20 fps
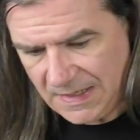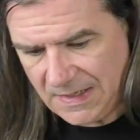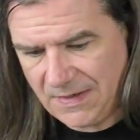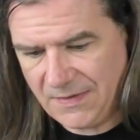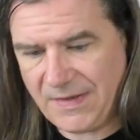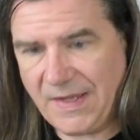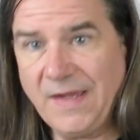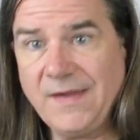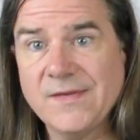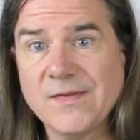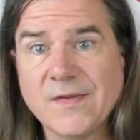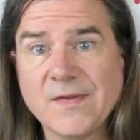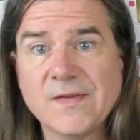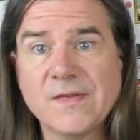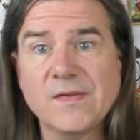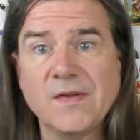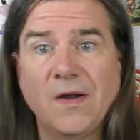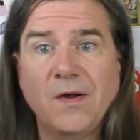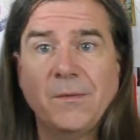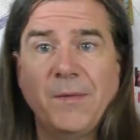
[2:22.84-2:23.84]
okay, so this
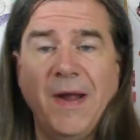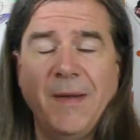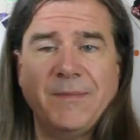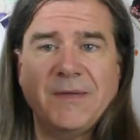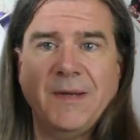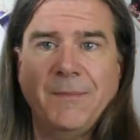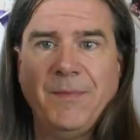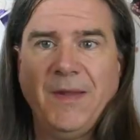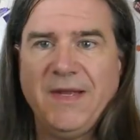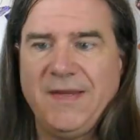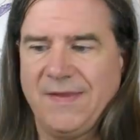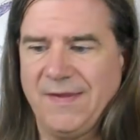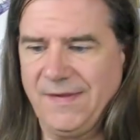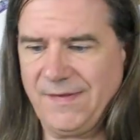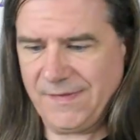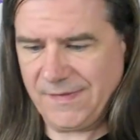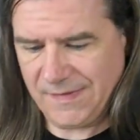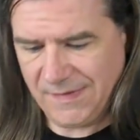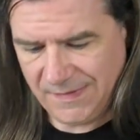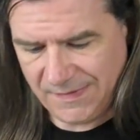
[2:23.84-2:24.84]
is all wrapped up like
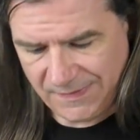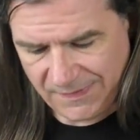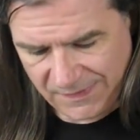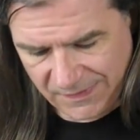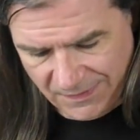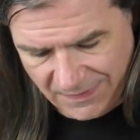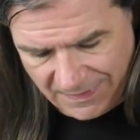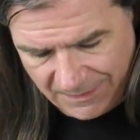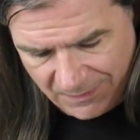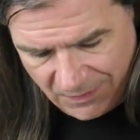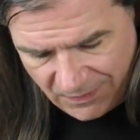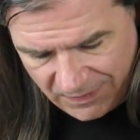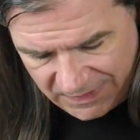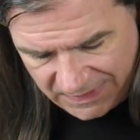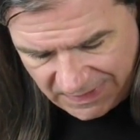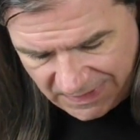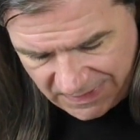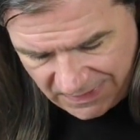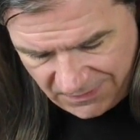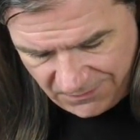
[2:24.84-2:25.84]
this. So I'm going
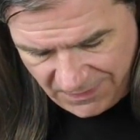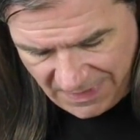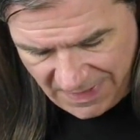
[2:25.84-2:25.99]
to unwrap it.